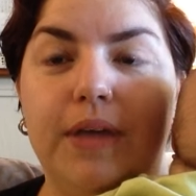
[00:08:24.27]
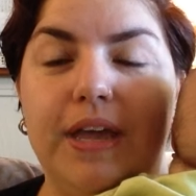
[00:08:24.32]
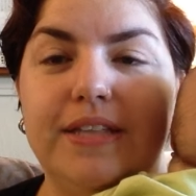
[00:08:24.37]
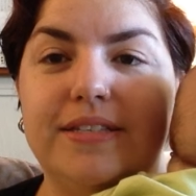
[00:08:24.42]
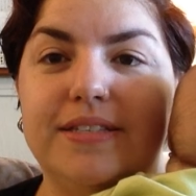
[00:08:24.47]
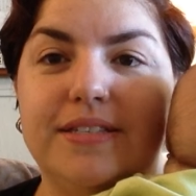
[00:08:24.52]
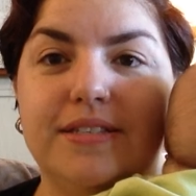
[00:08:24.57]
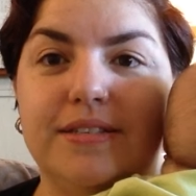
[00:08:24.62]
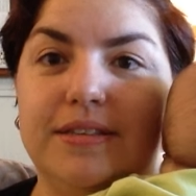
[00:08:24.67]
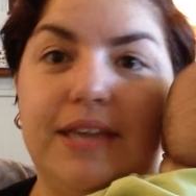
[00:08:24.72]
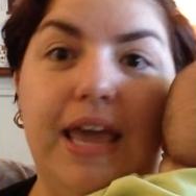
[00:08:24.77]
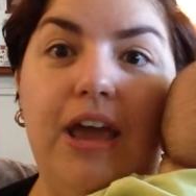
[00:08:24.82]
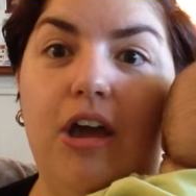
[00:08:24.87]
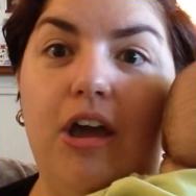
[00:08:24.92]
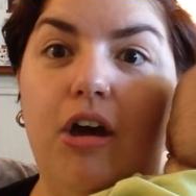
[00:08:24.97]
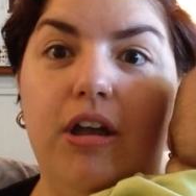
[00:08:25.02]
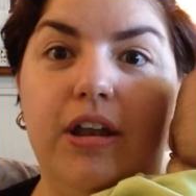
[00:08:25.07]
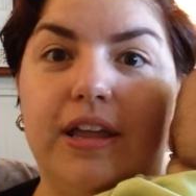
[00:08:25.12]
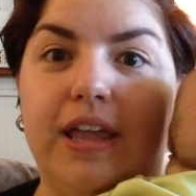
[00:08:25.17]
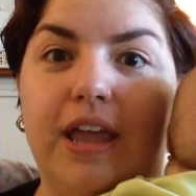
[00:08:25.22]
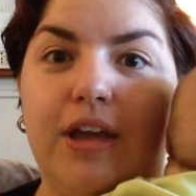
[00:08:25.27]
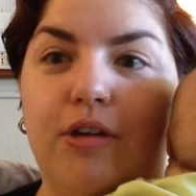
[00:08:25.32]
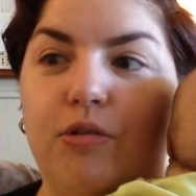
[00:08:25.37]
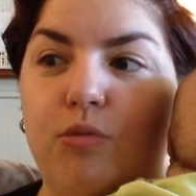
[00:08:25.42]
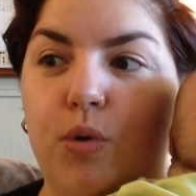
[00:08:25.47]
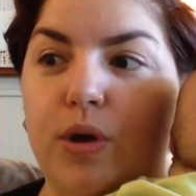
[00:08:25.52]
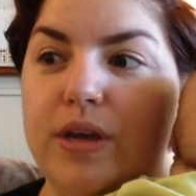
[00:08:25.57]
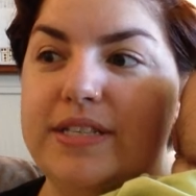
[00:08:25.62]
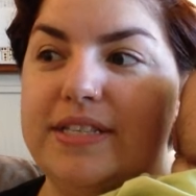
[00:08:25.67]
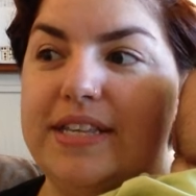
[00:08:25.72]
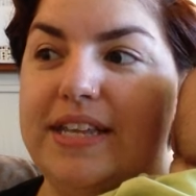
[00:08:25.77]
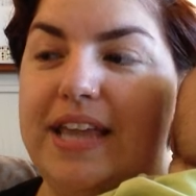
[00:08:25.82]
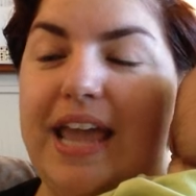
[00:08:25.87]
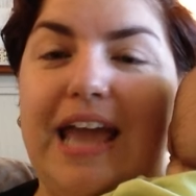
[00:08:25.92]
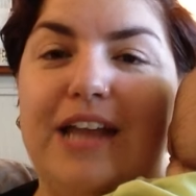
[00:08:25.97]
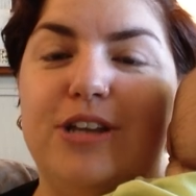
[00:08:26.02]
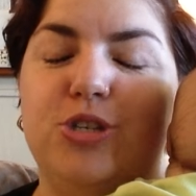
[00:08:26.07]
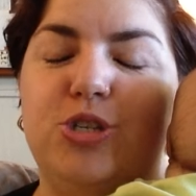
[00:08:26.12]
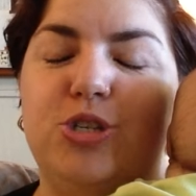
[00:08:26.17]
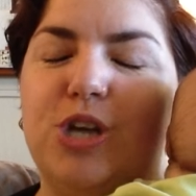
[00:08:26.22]
It's chaotic and crazy
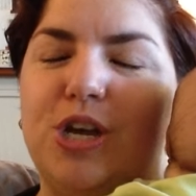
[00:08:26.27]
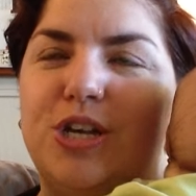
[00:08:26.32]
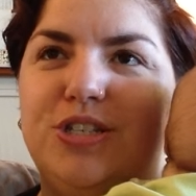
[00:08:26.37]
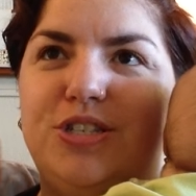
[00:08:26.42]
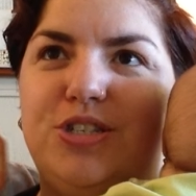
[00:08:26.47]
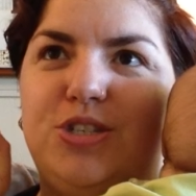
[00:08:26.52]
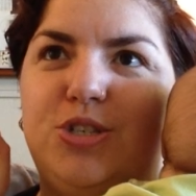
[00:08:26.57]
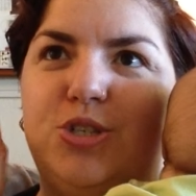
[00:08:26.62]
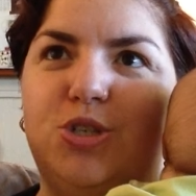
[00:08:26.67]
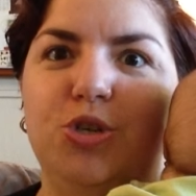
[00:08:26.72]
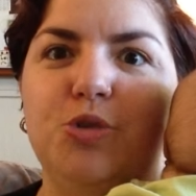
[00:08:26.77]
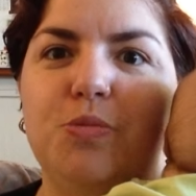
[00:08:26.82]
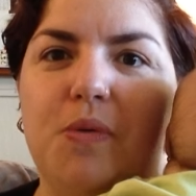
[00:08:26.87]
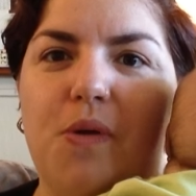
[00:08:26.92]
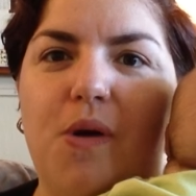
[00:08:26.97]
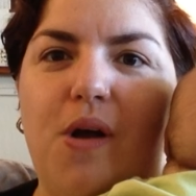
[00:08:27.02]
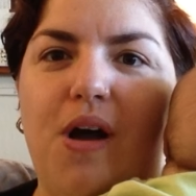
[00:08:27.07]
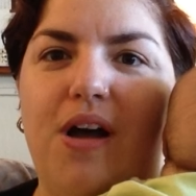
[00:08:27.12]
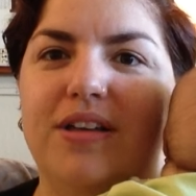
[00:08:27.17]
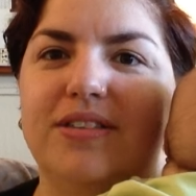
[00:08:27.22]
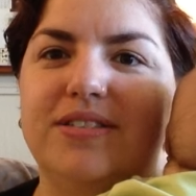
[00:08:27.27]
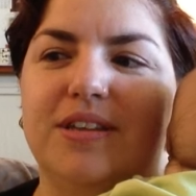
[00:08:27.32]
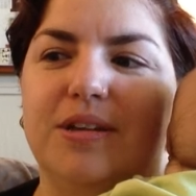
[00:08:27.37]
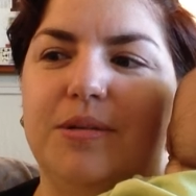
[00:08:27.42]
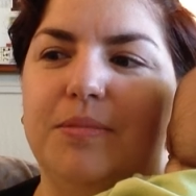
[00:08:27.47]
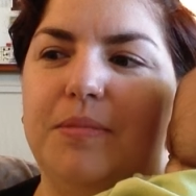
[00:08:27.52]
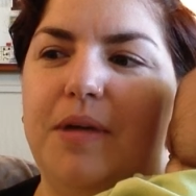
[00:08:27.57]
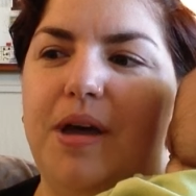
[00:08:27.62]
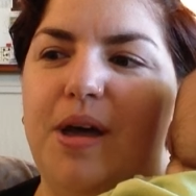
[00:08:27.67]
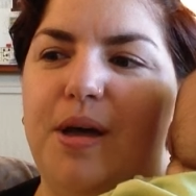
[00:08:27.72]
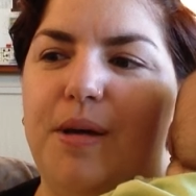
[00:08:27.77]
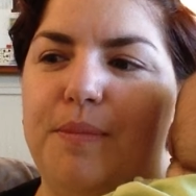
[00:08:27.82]
and just super awesome.